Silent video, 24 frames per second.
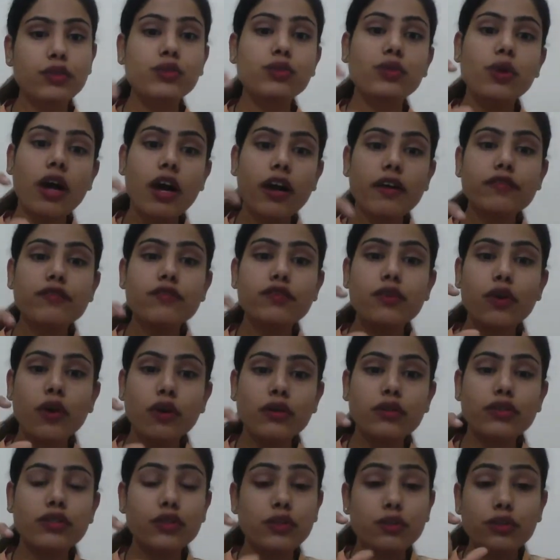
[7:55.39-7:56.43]

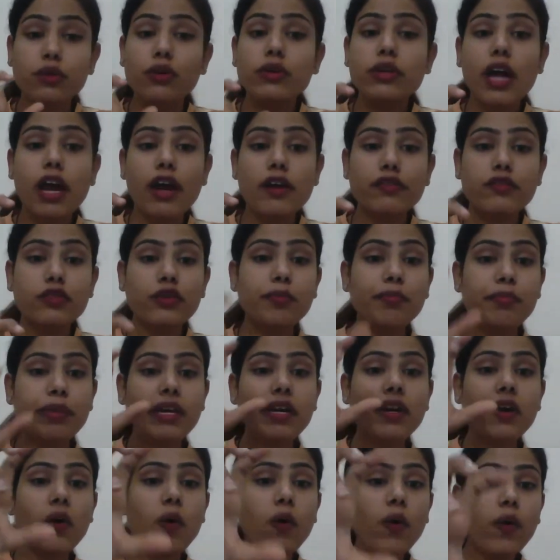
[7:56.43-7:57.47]
you don't have to
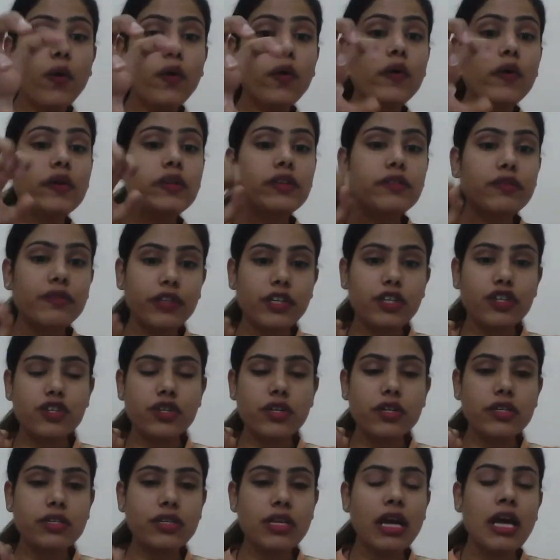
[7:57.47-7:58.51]
pick all the
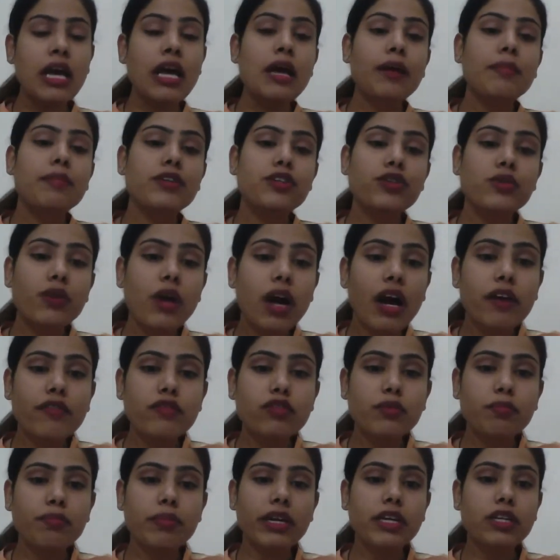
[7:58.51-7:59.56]
features, but you have
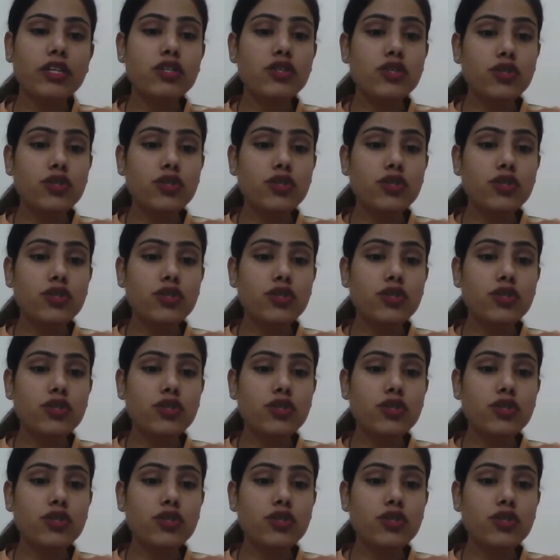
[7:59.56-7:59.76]
to pick